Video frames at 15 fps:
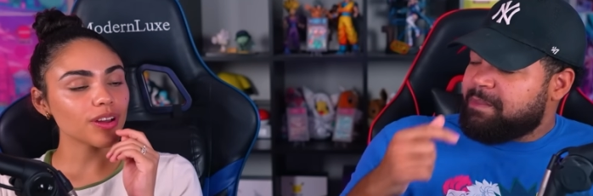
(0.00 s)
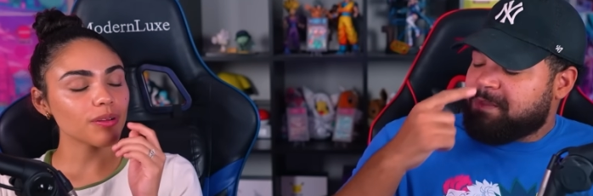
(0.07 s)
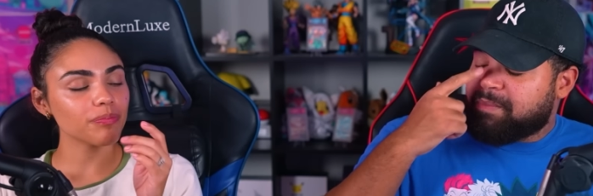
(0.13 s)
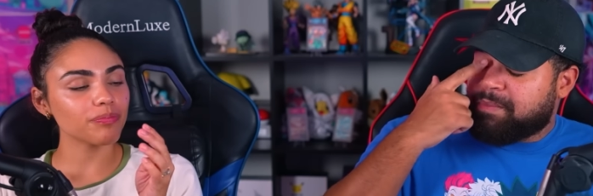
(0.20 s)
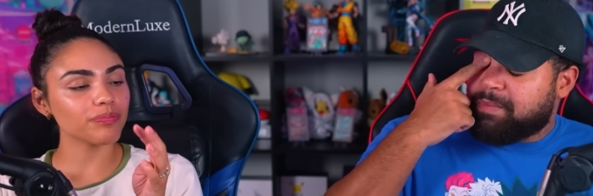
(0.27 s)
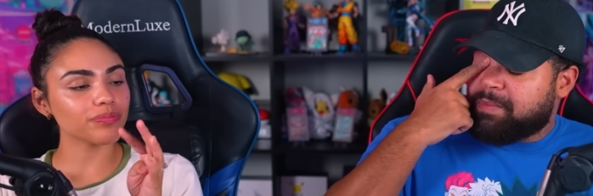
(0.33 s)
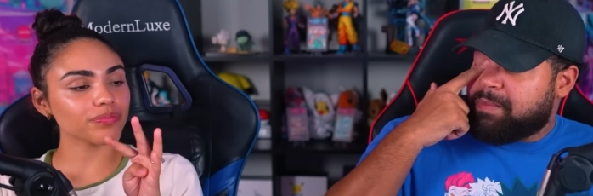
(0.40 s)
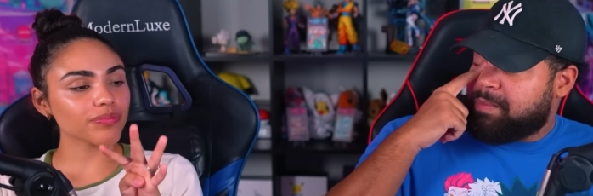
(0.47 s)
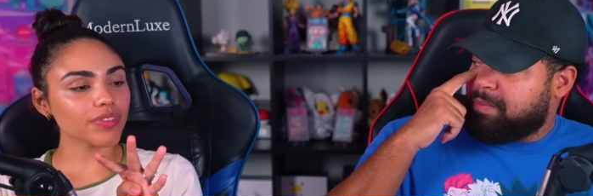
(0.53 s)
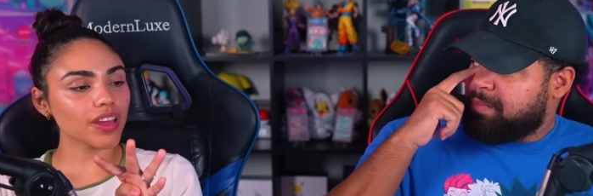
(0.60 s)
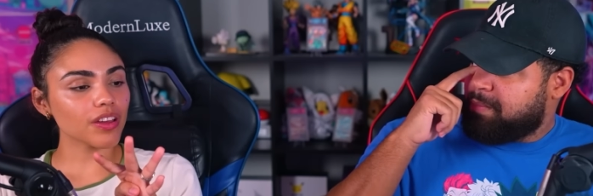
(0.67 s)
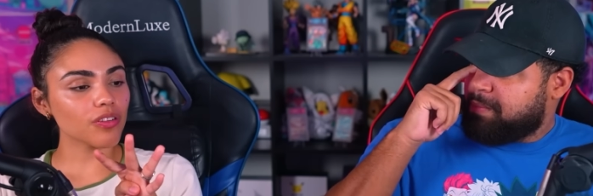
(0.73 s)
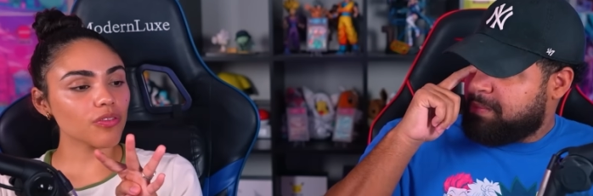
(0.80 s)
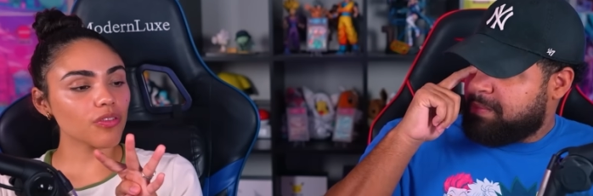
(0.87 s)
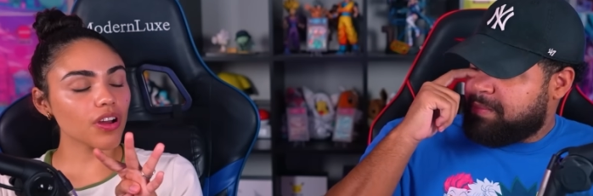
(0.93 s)
Speaker 1: Um,
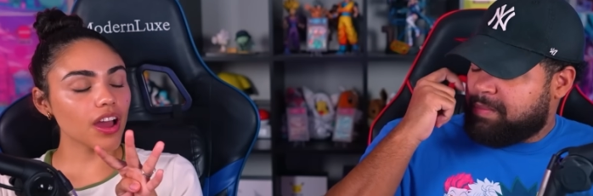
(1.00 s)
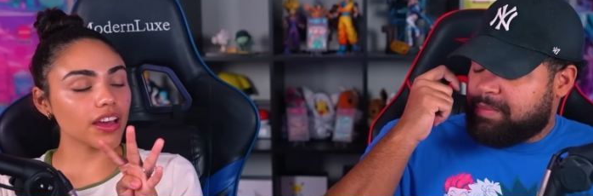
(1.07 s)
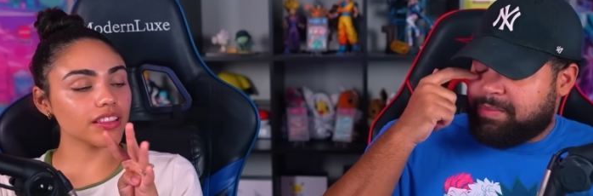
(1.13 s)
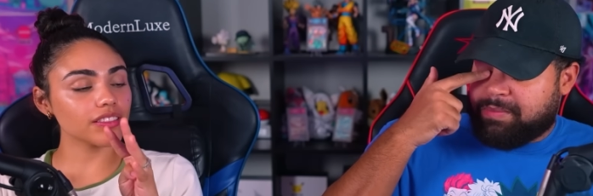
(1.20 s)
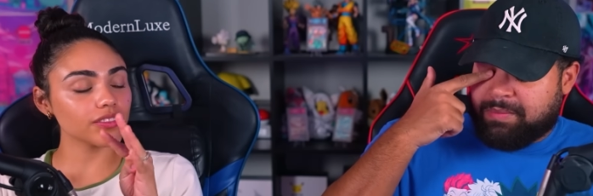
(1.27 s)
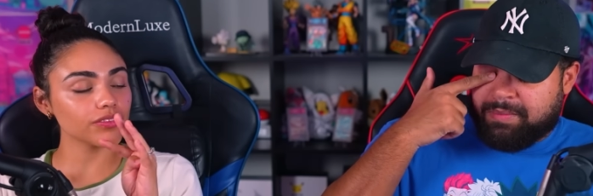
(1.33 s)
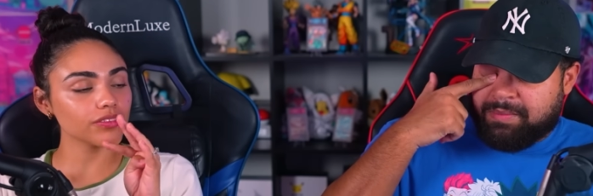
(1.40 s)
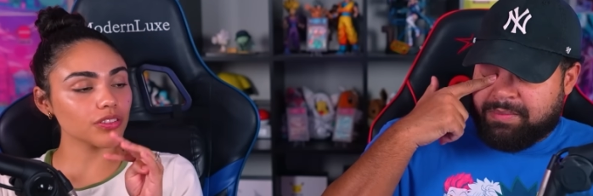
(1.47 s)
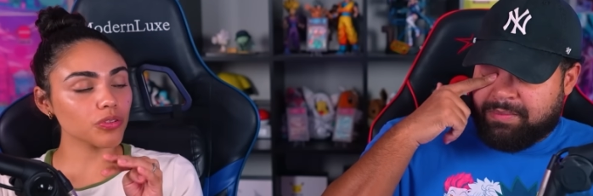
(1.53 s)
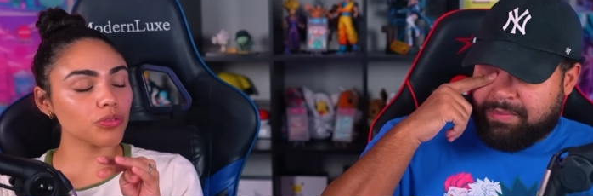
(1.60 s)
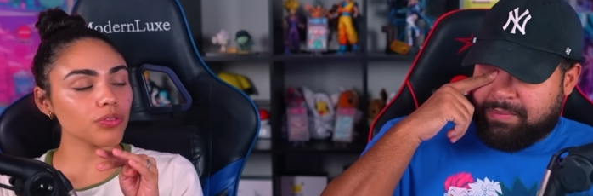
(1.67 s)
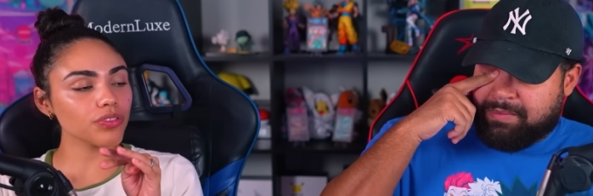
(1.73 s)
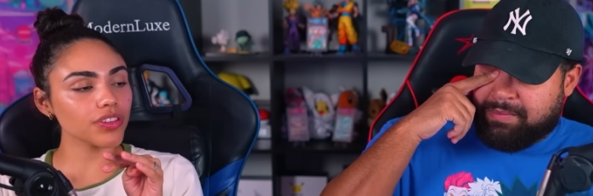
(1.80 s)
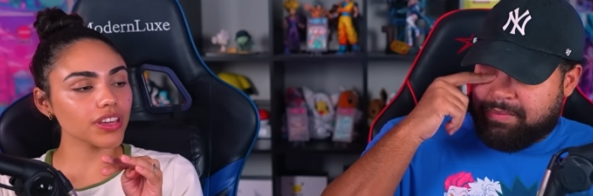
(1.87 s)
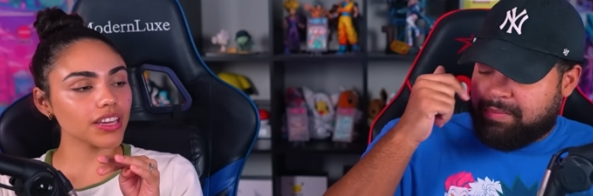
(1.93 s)
the
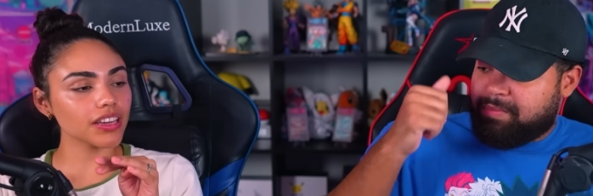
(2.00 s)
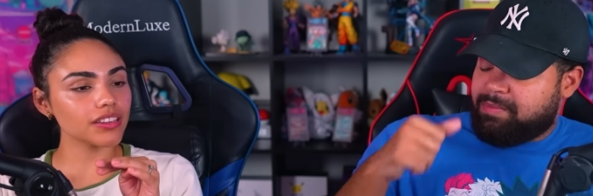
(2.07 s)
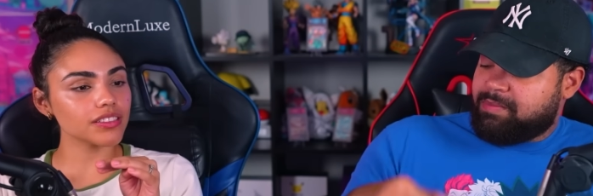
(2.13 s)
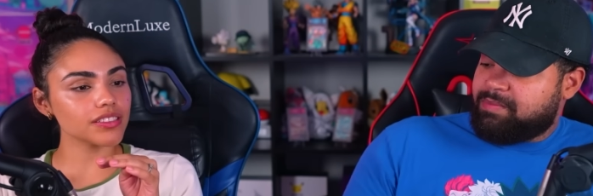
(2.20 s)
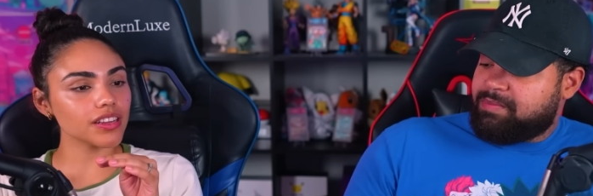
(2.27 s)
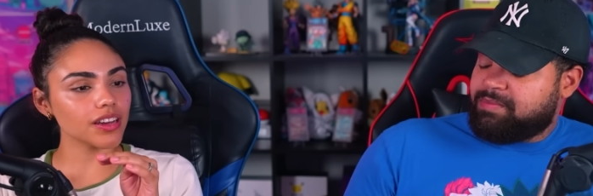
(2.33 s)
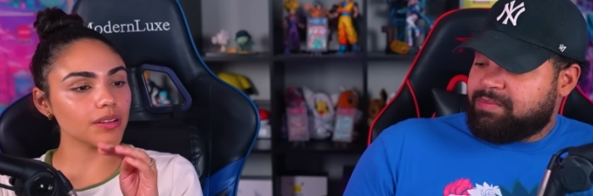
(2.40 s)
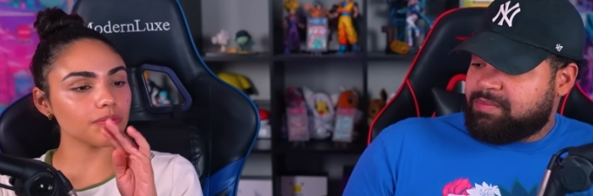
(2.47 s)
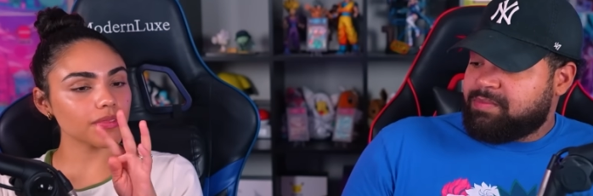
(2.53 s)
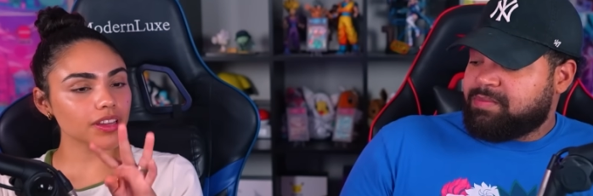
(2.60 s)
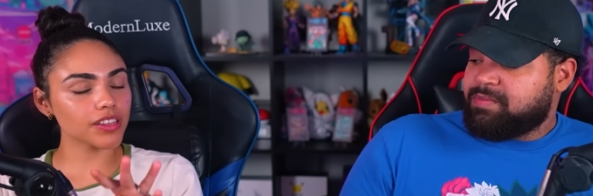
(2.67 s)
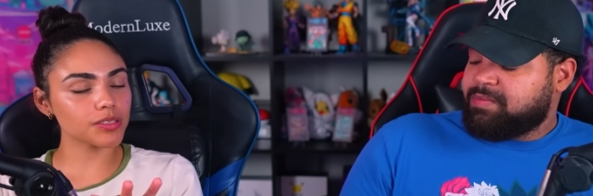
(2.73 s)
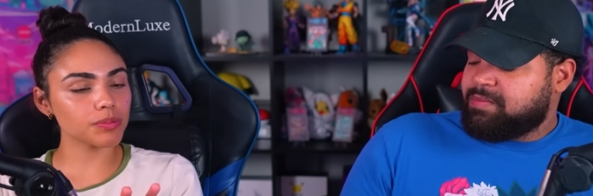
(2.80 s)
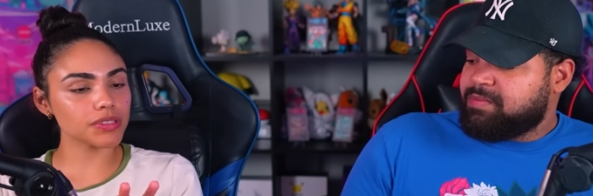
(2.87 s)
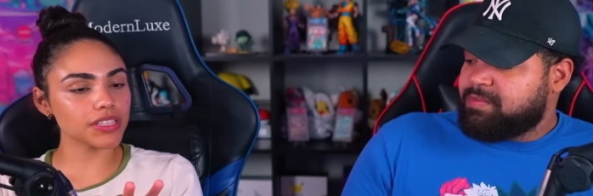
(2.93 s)
cool thing is, um,
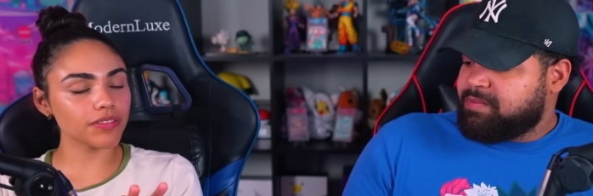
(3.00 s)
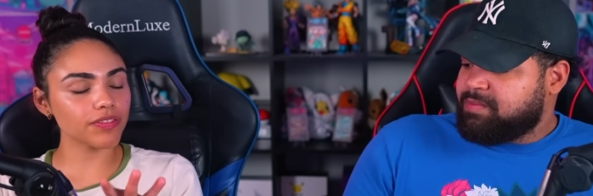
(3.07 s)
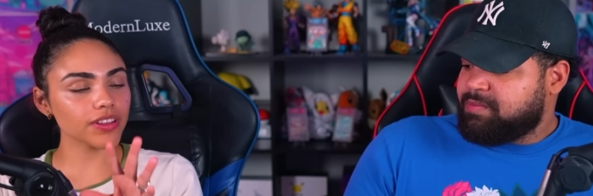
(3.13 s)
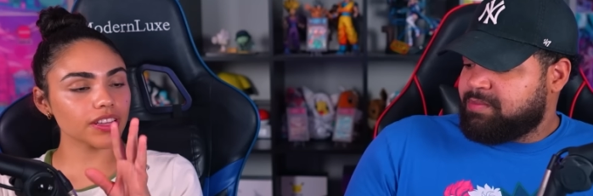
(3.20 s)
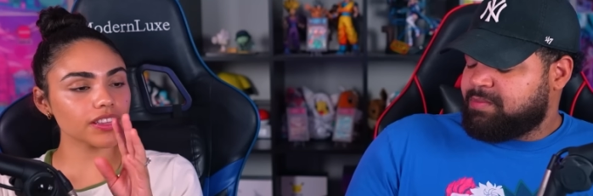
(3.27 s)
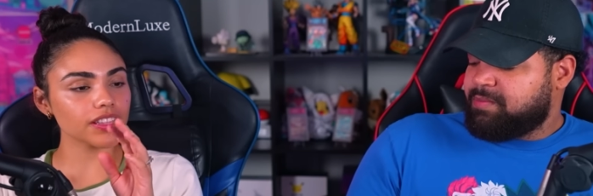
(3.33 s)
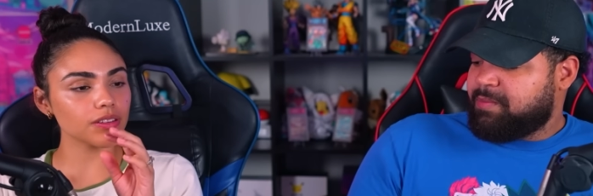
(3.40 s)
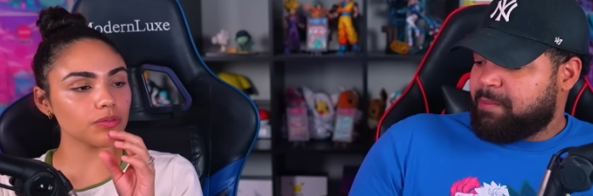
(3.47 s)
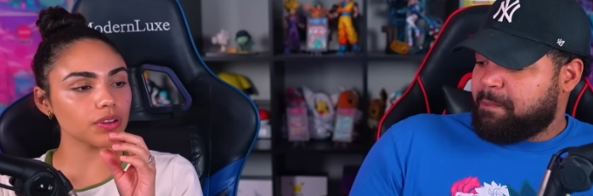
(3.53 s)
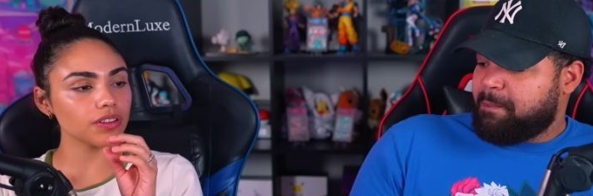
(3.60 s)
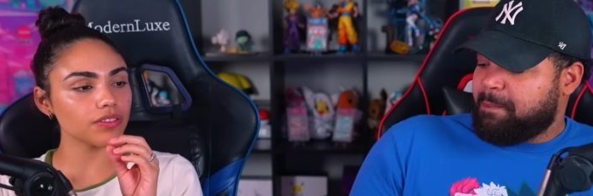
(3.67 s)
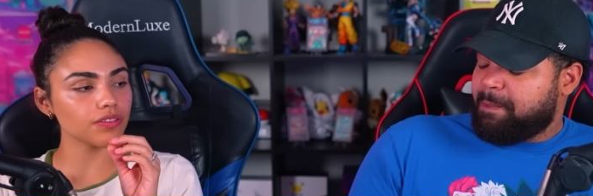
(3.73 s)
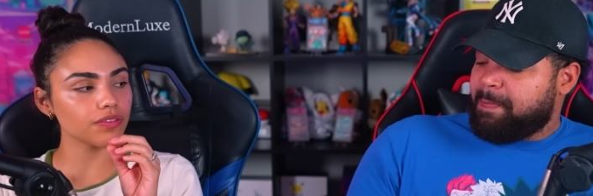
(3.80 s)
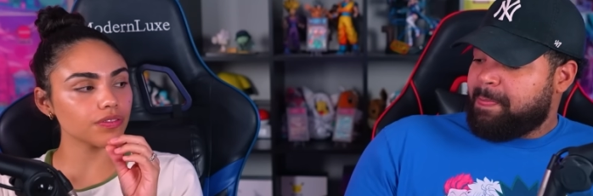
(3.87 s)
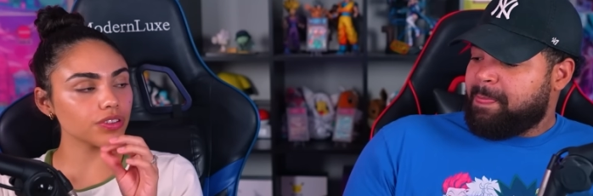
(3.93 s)
like specifically
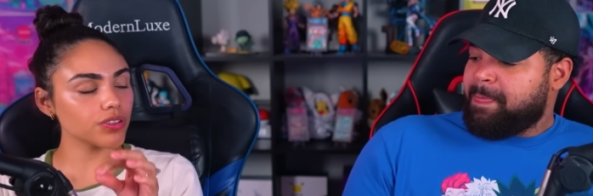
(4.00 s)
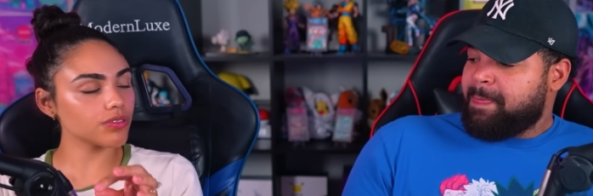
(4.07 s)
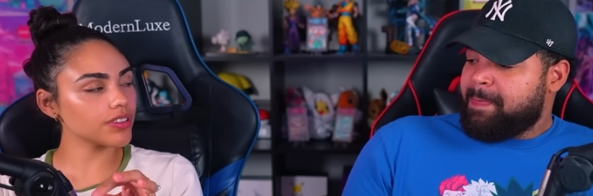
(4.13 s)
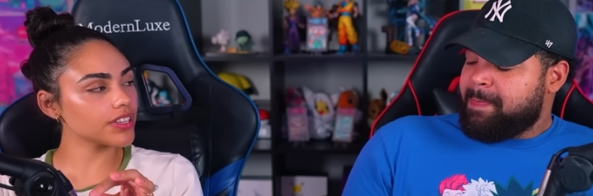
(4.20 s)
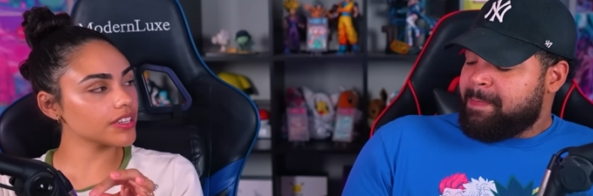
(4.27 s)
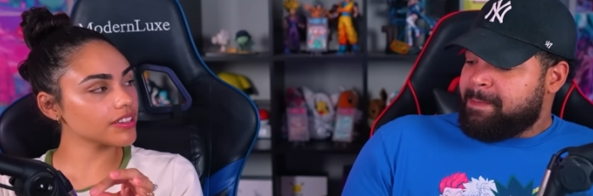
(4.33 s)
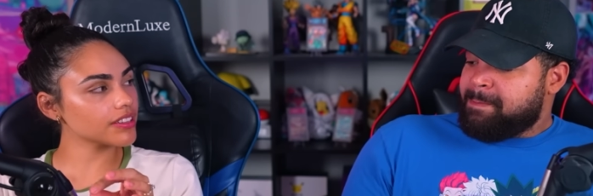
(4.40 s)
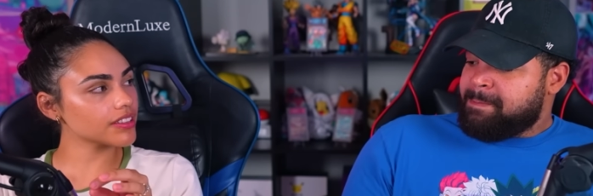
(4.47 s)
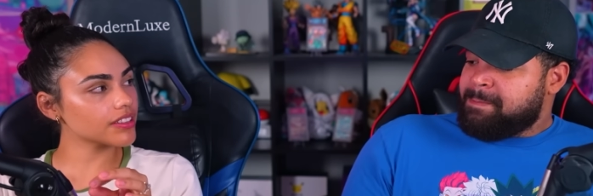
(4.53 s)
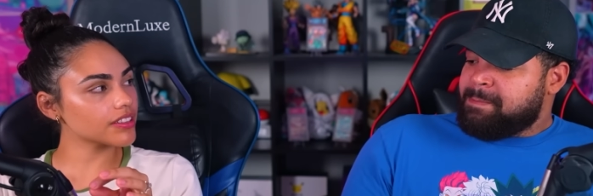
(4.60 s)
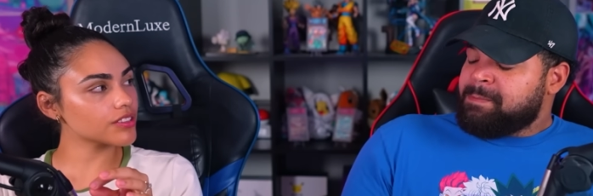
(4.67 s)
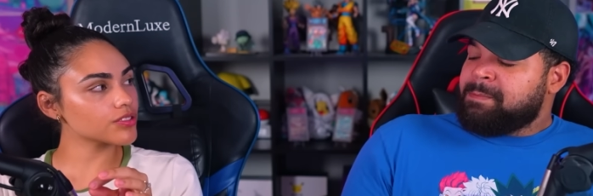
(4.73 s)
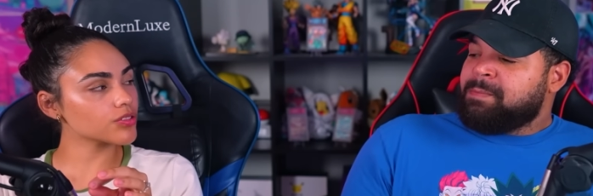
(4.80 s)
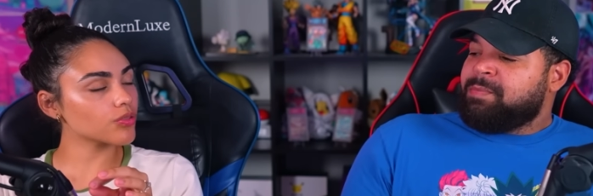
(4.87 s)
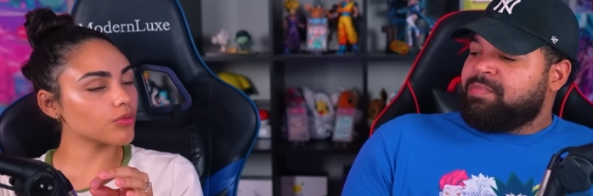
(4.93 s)
with Furin,
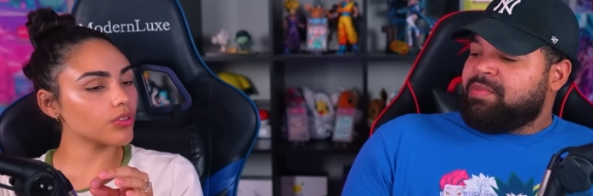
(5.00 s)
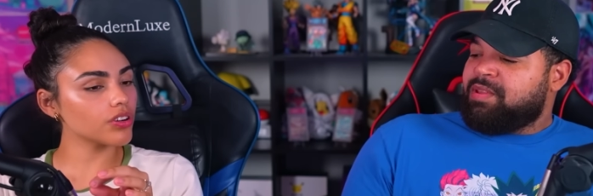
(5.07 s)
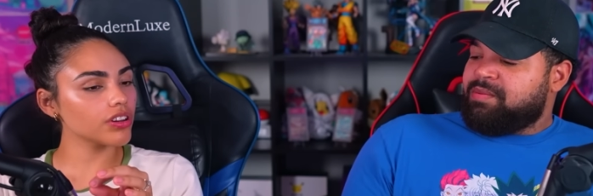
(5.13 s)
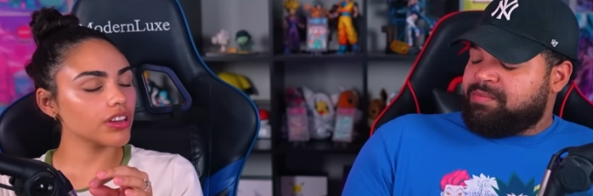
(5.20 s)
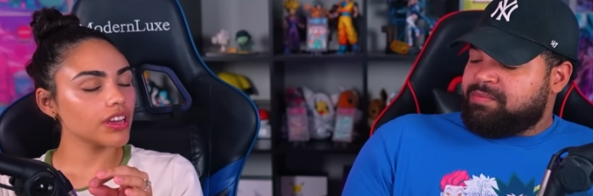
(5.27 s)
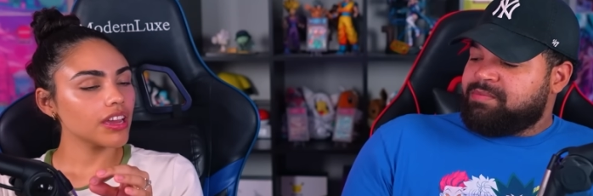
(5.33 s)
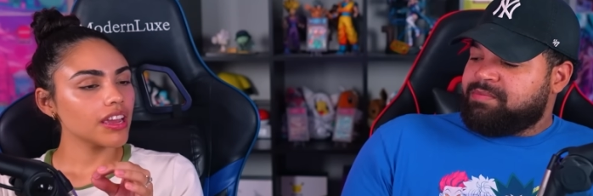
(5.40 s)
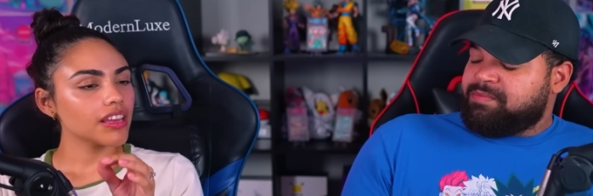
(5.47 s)
the school,